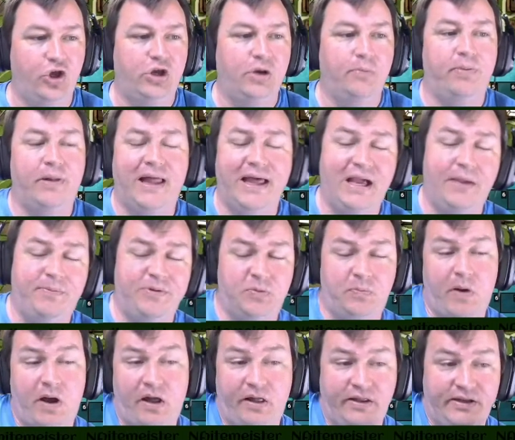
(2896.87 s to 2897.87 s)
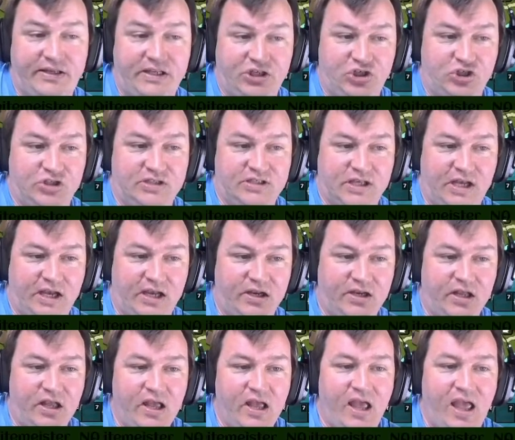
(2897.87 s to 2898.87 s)
You can play up his politician
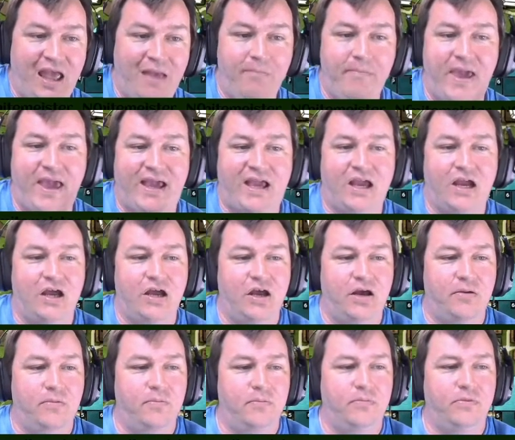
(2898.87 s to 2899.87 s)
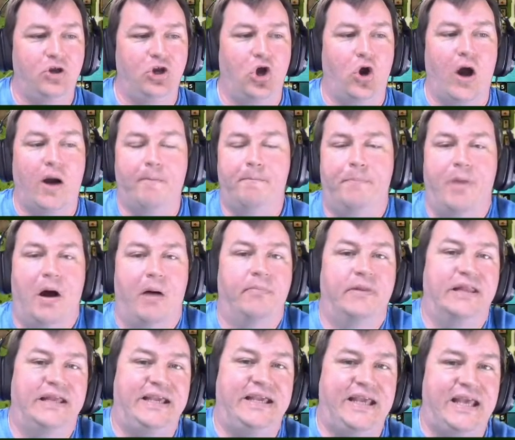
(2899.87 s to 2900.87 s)
side and make him, a
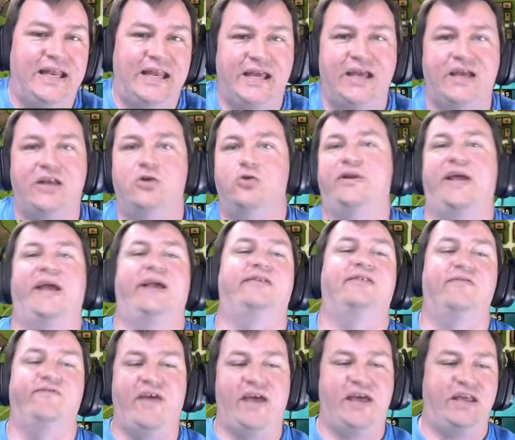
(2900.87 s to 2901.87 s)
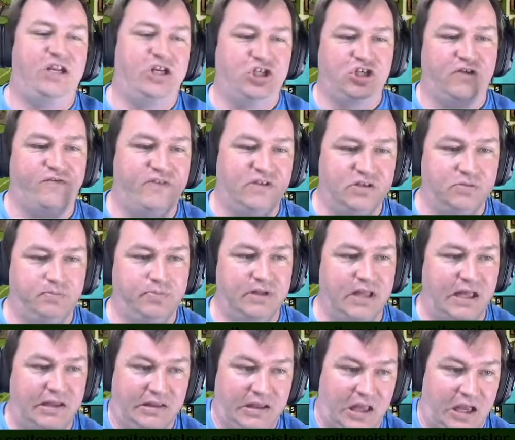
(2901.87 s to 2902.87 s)
bumbling idiot who takes advantage of his
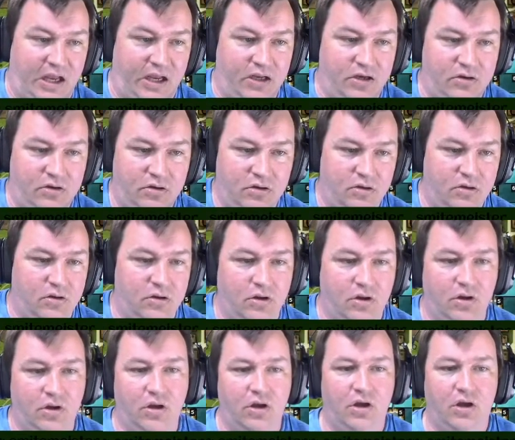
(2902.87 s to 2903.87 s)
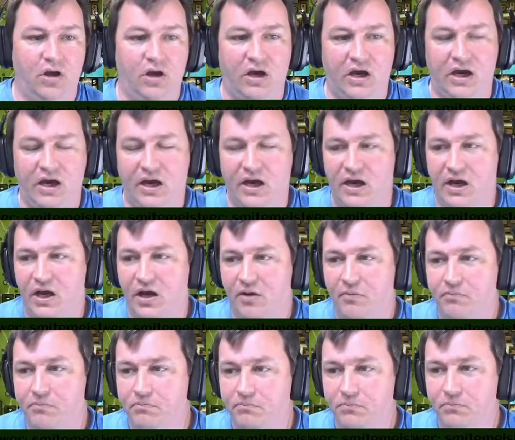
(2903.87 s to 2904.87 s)
bloodline.
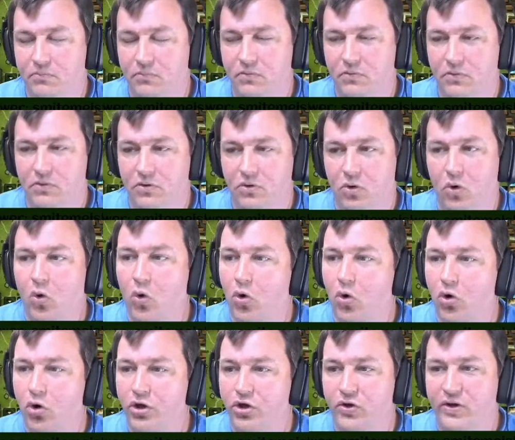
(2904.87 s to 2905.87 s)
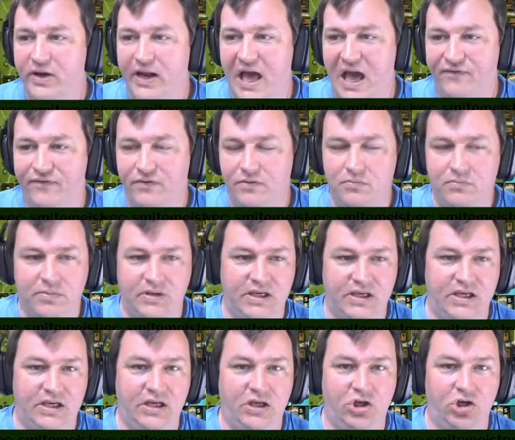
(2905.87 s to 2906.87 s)
Or you can have him
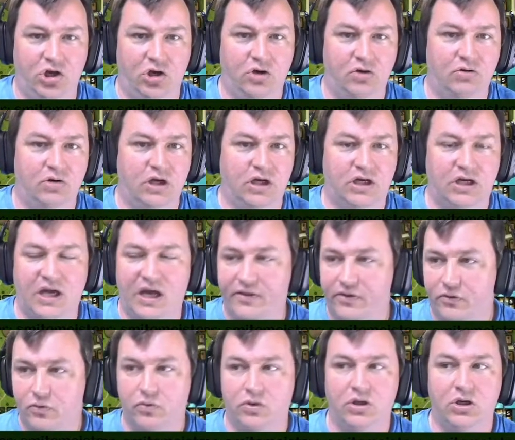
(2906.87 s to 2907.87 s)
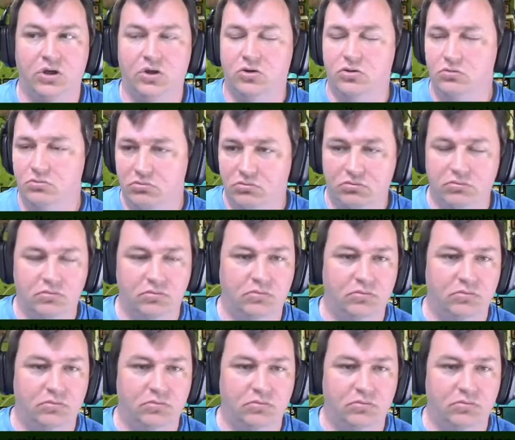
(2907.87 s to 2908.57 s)
be, a cutthroat,